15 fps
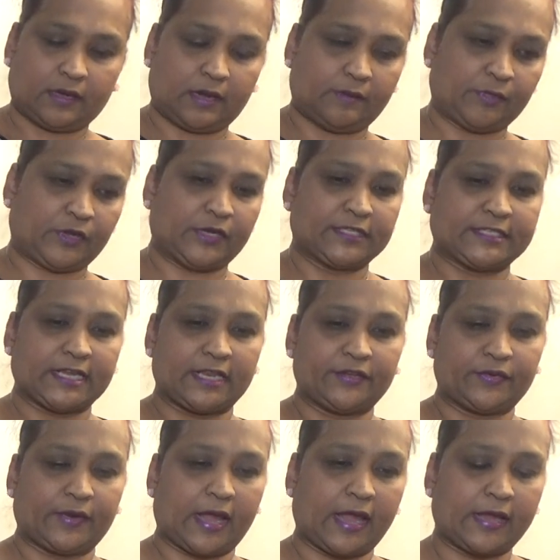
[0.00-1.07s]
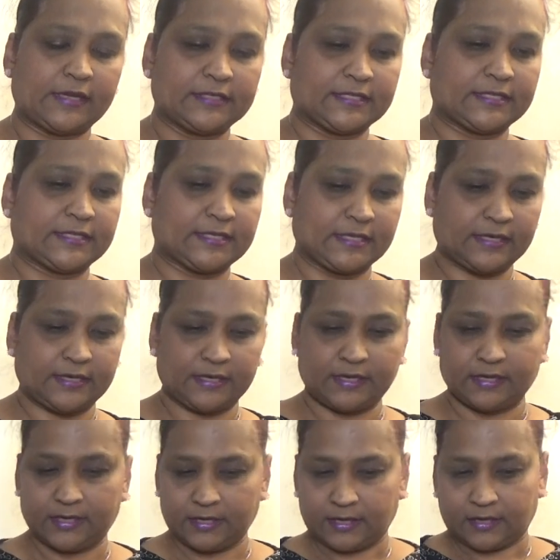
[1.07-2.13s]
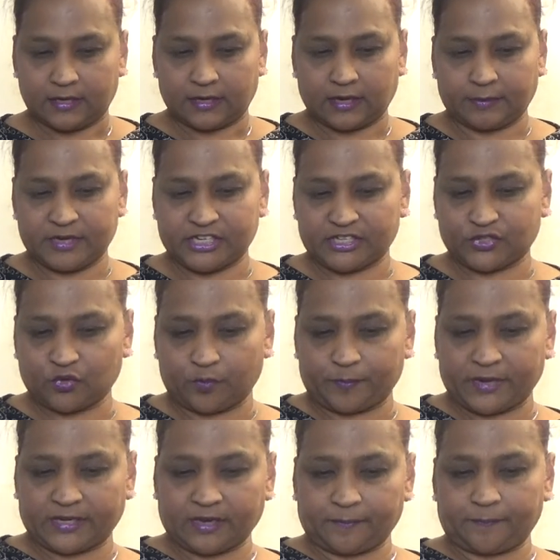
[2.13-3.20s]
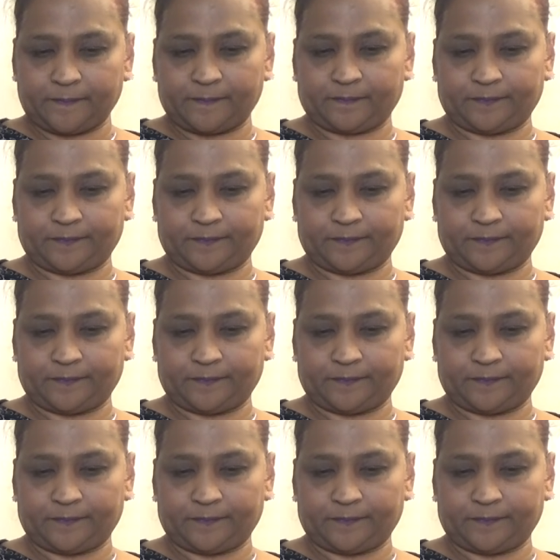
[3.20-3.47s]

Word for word: I'm going to tell you guys. Let me just open it up.